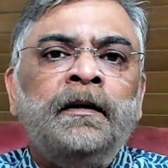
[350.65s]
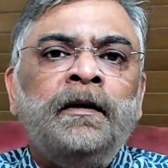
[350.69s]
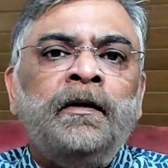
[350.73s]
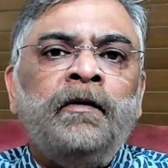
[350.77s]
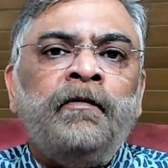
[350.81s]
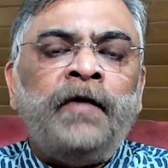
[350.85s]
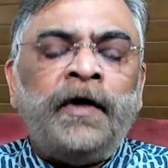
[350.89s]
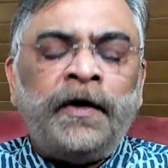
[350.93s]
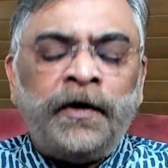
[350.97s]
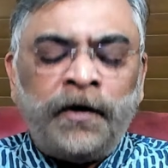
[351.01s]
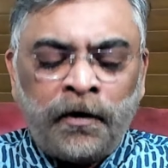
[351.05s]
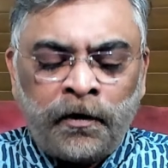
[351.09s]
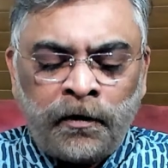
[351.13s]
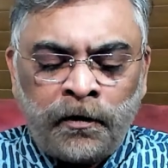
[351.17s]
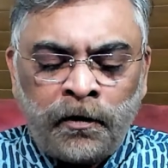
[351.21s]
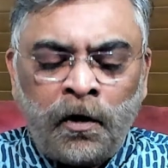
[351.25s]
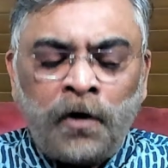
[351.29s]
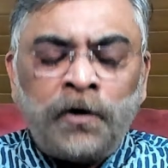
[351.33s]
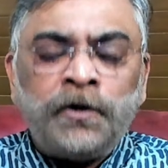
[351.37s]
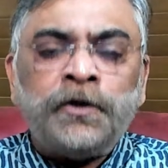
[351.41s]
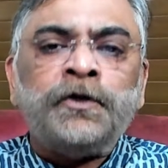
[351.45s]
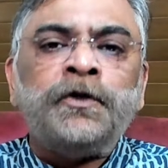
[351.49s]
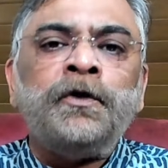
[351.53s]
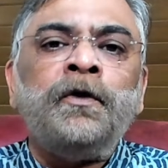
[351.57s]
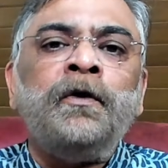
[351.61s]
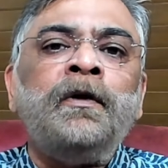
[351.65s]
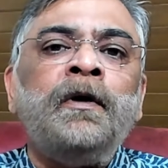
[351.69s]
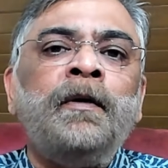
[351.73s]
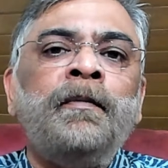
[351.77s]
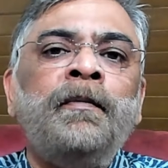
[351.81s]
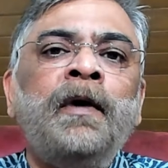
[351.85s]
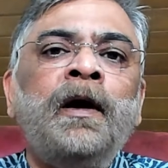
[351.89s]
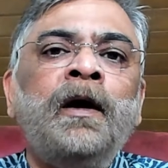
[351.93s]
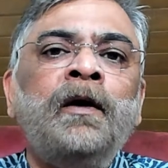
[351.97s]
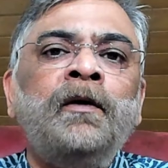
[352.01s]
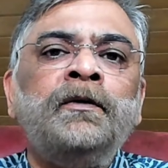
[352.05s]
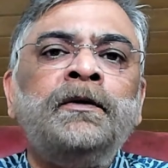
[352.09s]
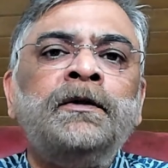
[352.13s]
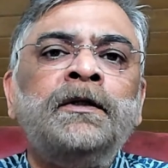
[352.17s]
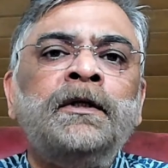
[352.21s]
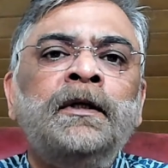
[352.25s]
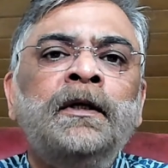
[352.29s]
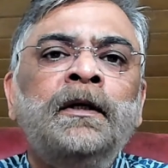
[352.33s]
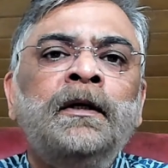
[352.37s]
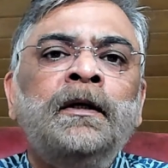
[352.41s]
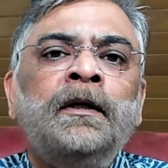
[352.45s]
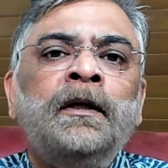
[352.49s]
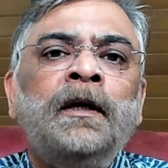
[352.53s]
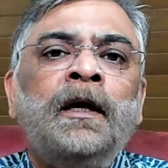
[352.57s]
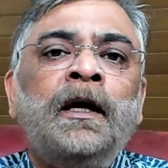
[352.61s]
when you are not sure about
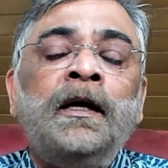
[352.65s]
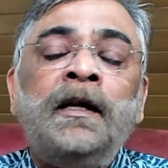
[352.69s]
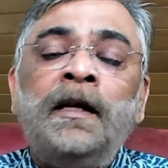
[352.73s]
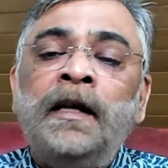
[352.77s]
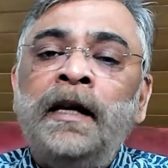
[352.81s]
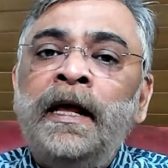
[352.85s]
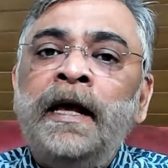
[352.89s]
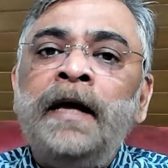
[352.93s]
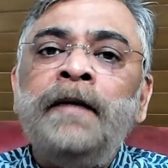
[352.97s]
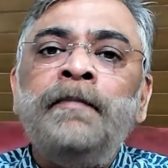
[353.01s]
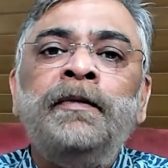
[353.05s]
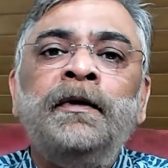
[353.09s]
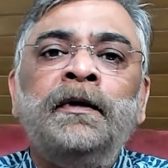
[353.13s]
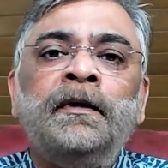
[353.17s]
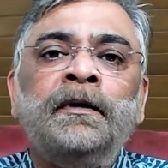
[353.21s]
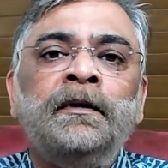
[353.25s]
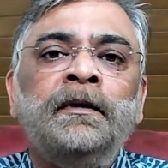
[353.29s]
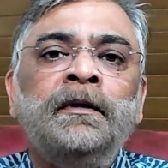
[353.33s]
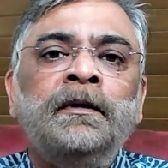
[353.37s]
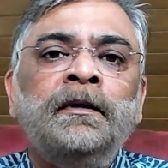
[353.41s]
a label